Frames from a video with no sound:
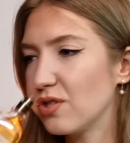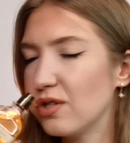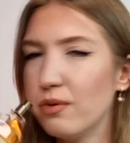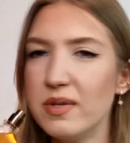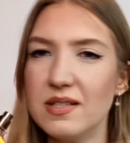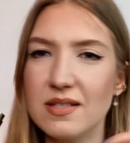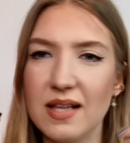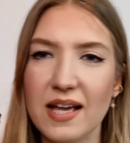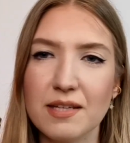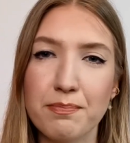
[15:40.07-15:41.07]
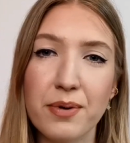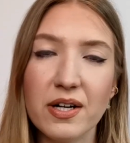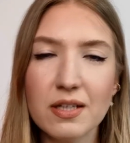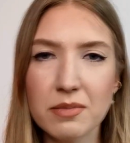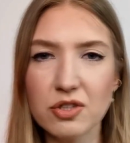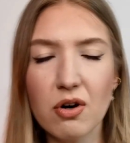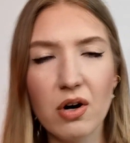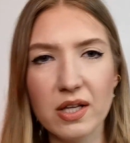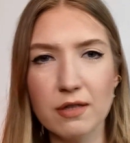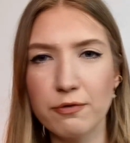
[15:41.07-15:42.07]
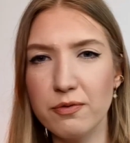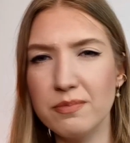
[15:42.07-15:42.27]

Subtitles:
So it's like bergamot oil